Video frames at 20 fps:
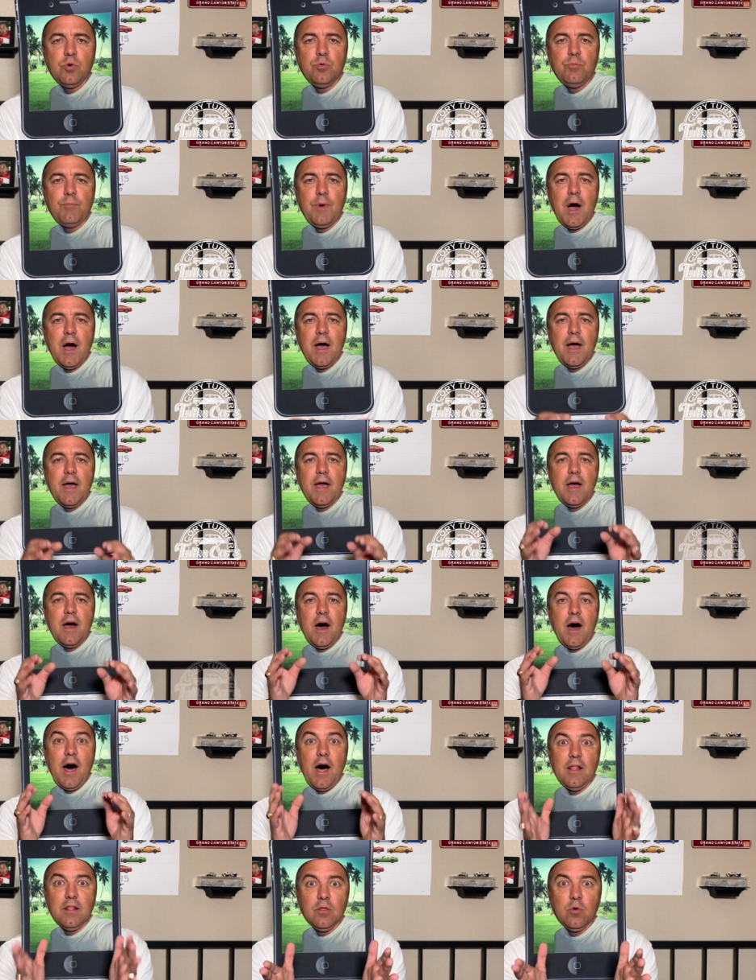my
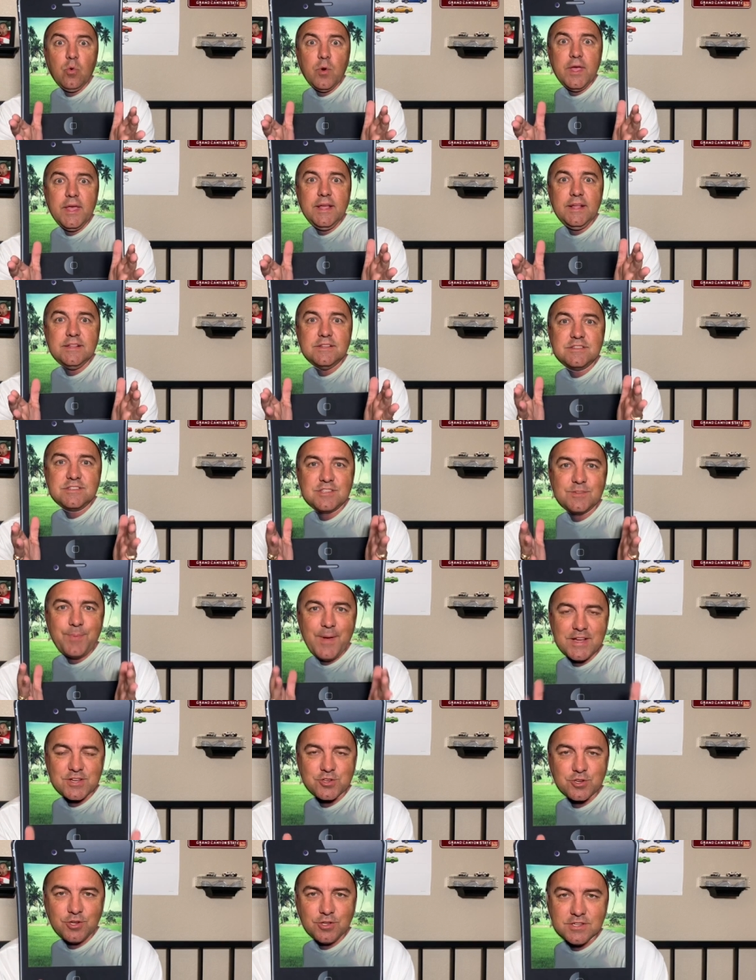Halloween
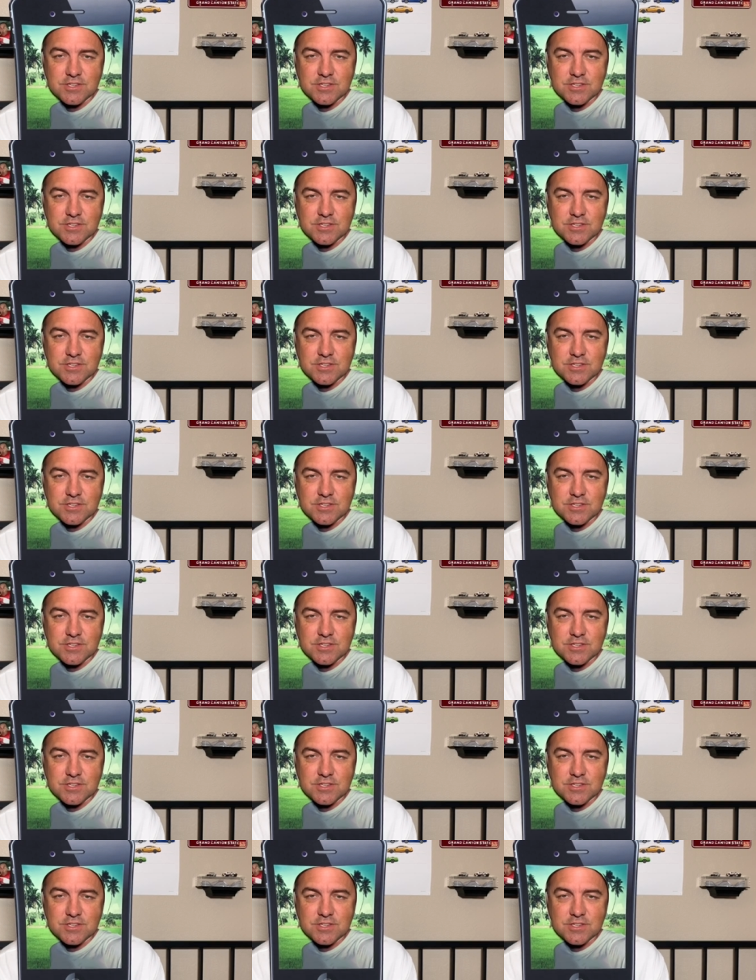special.